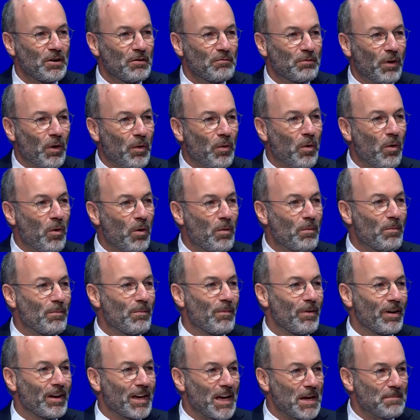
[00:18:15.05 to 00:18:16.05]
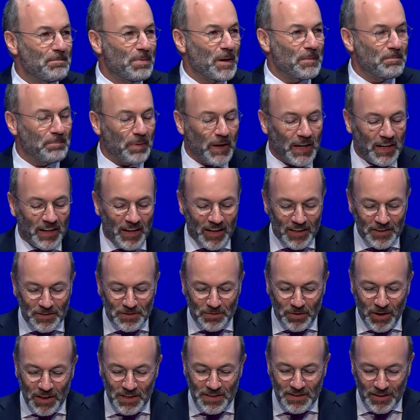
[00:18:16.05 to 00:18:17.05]
for whom EPP
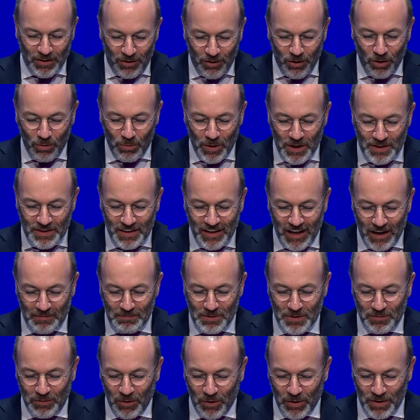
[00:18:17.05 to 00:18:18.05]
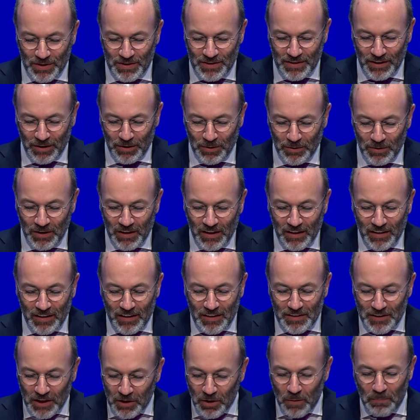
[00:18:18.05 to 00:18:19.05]
interests always comes first. So,
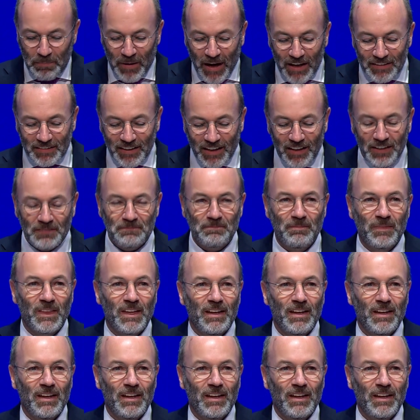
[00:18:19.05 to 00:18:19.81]
dear Roberta,